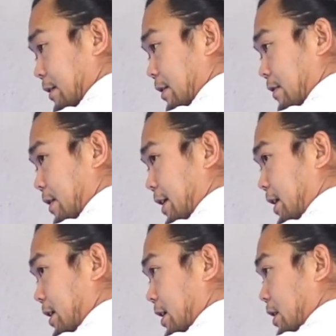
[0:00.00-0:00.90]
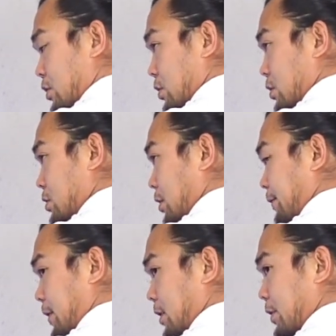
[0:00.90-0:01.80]
All right? You
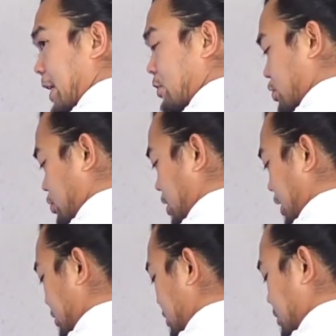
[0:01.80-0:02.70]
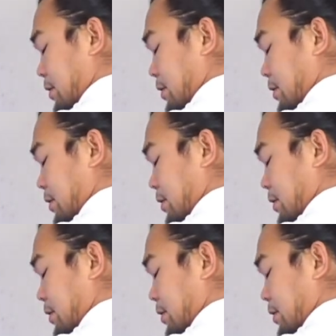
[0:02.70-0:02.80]
should feel that stretch.